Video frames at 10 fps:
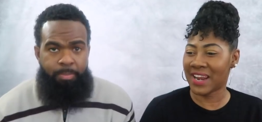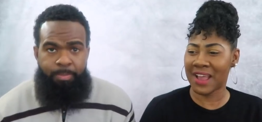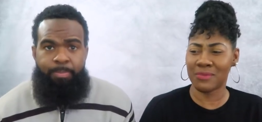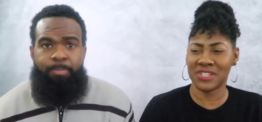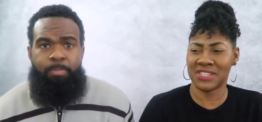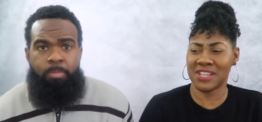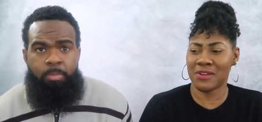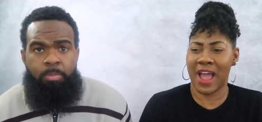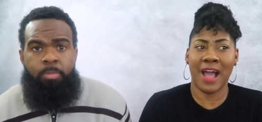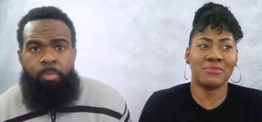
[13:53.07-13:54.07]
Speaker 1: late. Like mm-hmm. I was mm-hmm. just
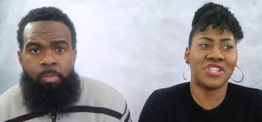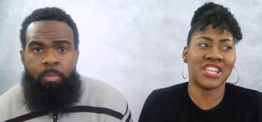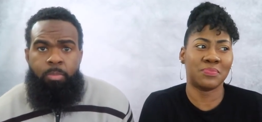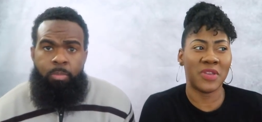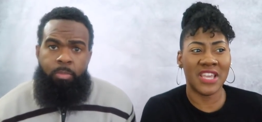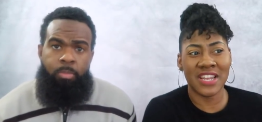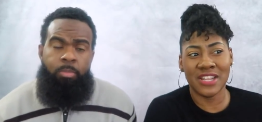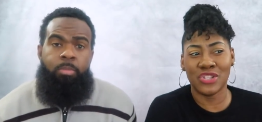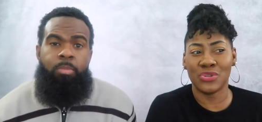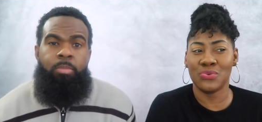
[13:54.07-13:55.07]
telling her, I'm just
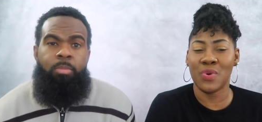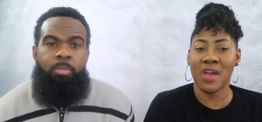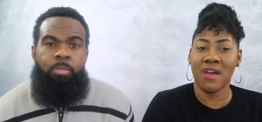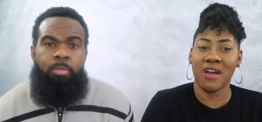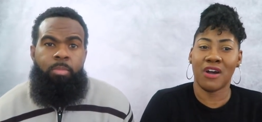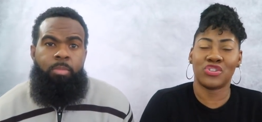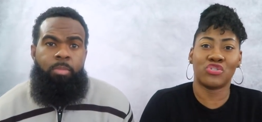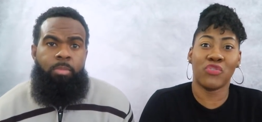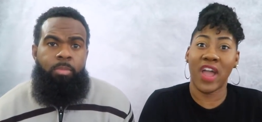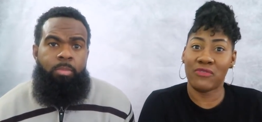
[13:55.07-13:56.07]
beginning to
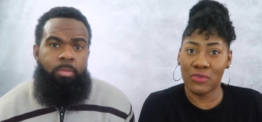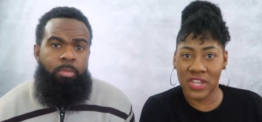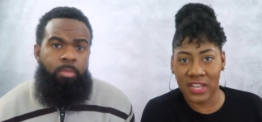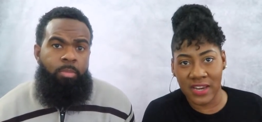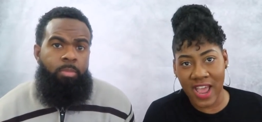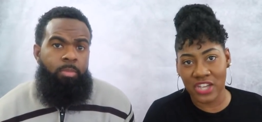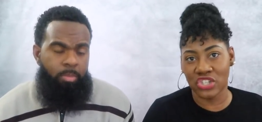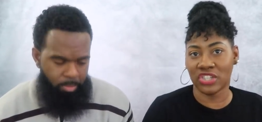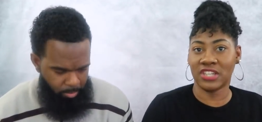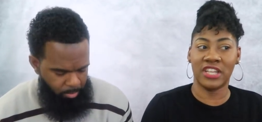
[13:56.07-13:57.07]
travel
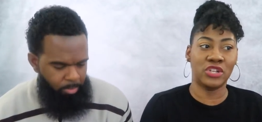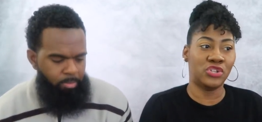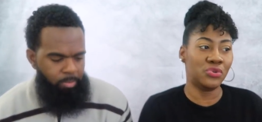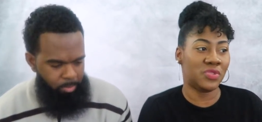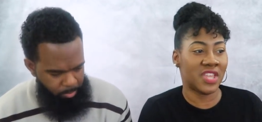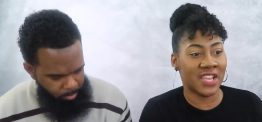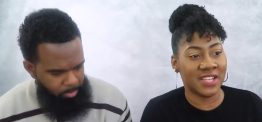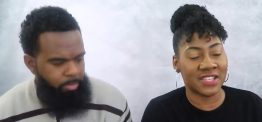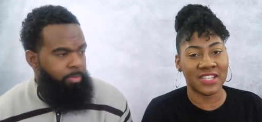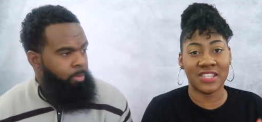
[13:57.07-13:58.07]
internationally, mm. do
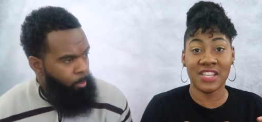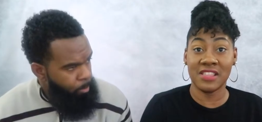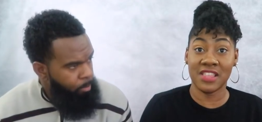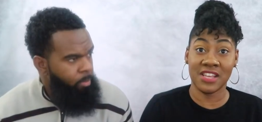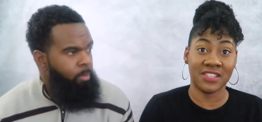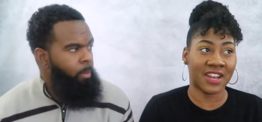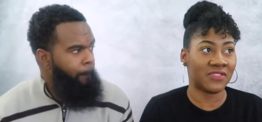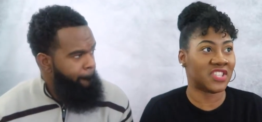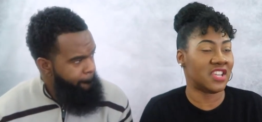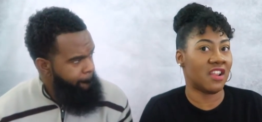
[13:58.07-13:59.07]
things and see things
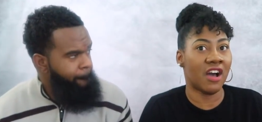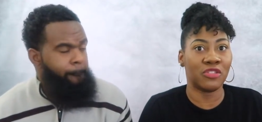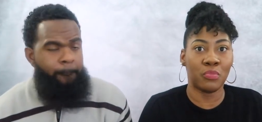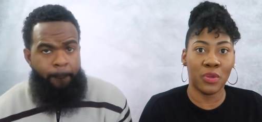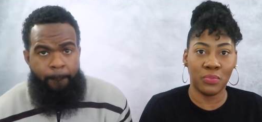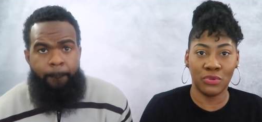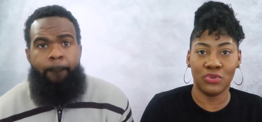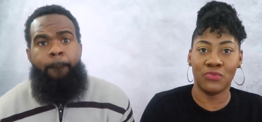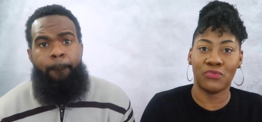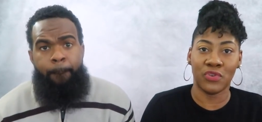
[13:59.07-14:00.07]
that I've seen other
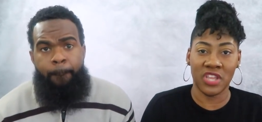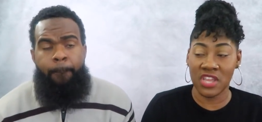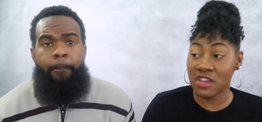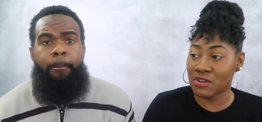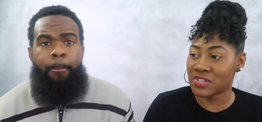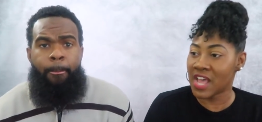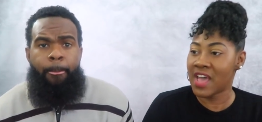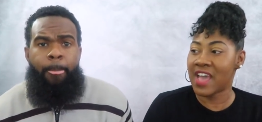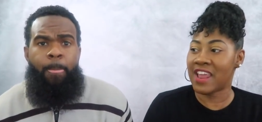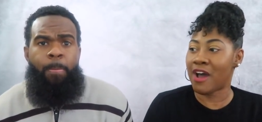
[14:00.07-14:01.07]
people do for years.
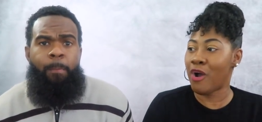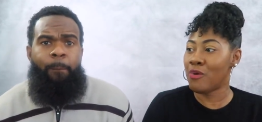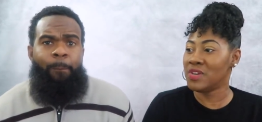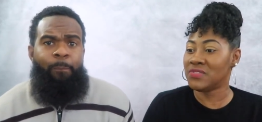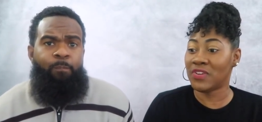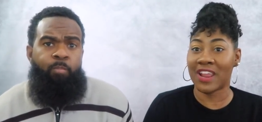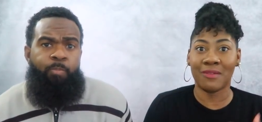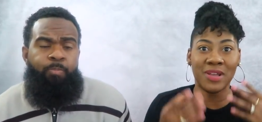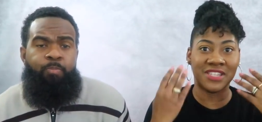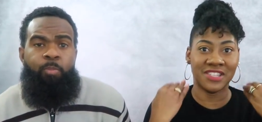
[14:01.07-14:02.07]
And I always
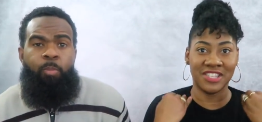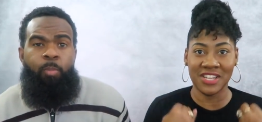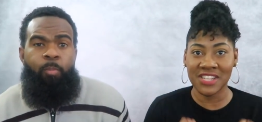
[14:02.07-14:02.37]
feel I'm at this